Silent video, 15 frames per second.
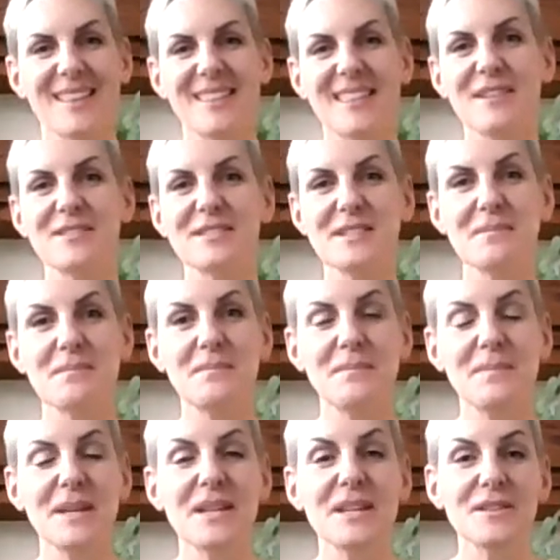There is a
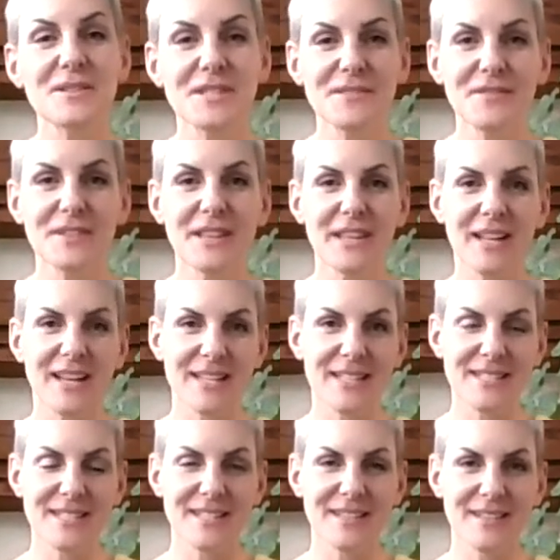beautiful light